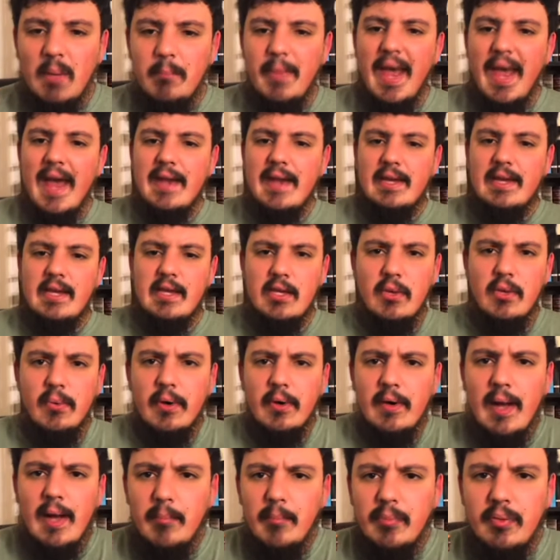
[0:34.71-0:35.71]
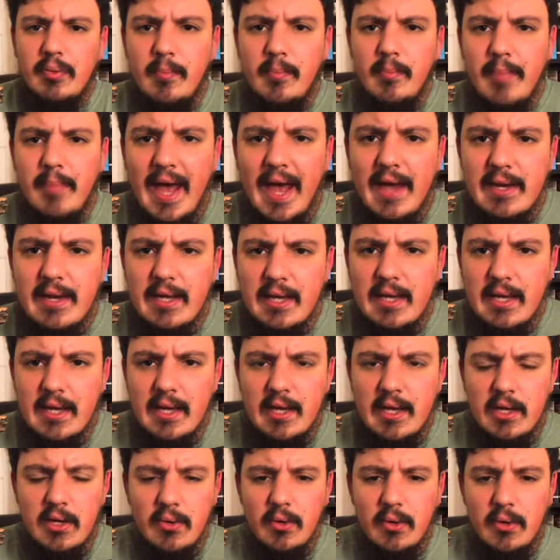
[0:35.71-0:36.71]
Patty, you are up. Patty,
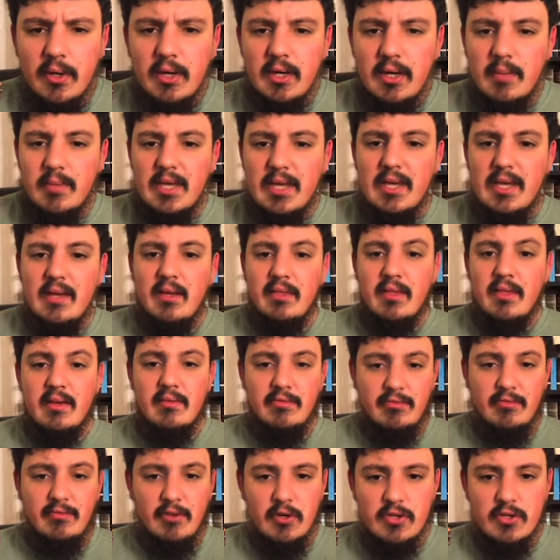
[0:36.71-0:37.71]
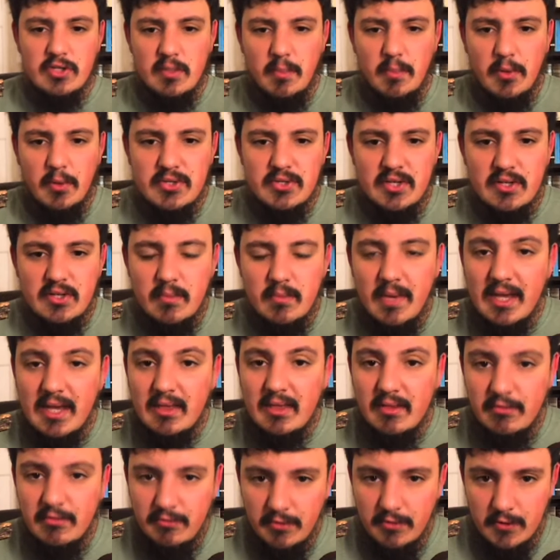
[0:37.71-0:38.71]
you are going to be the first person to
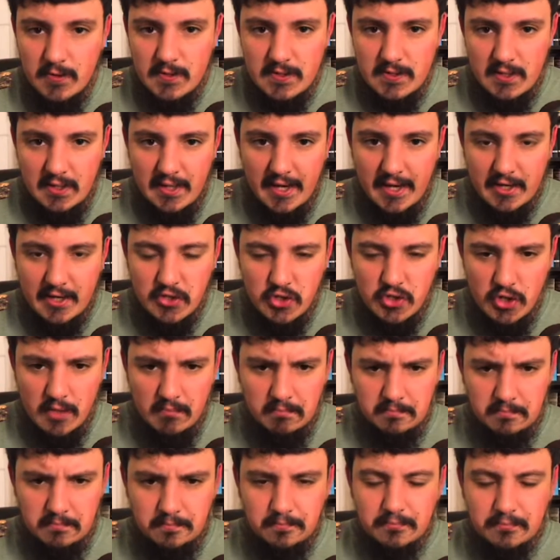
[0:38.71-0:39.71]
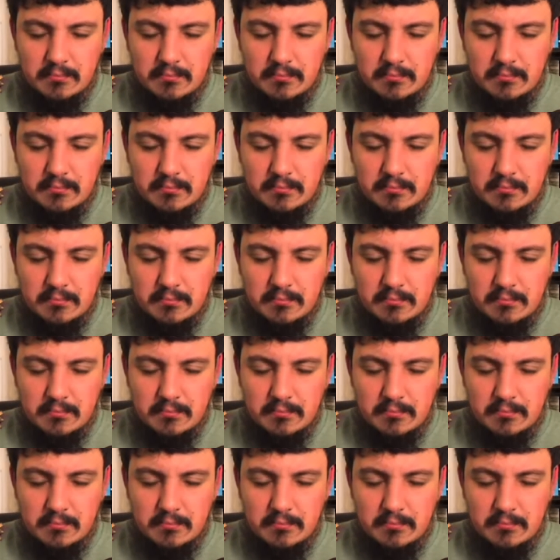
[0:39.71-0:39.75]
make the first selection.